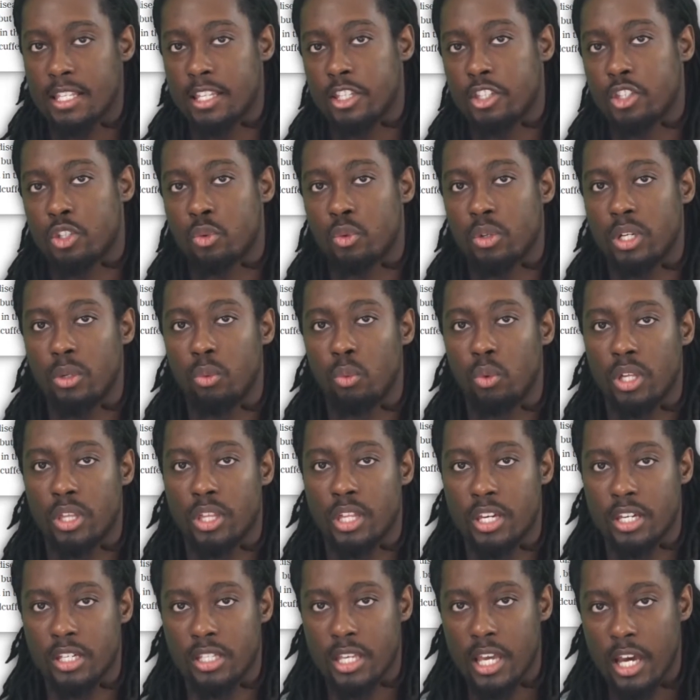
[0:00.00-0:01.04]
history with
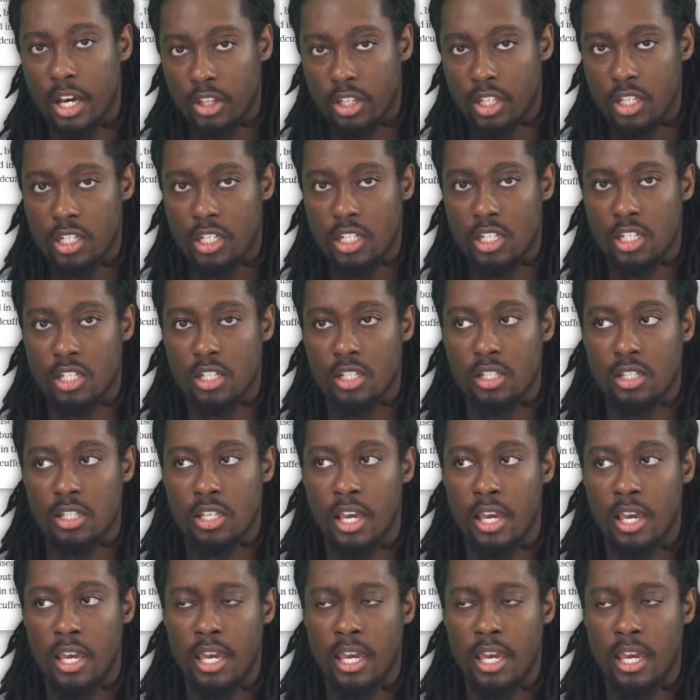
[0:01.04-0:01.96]
his health conditions,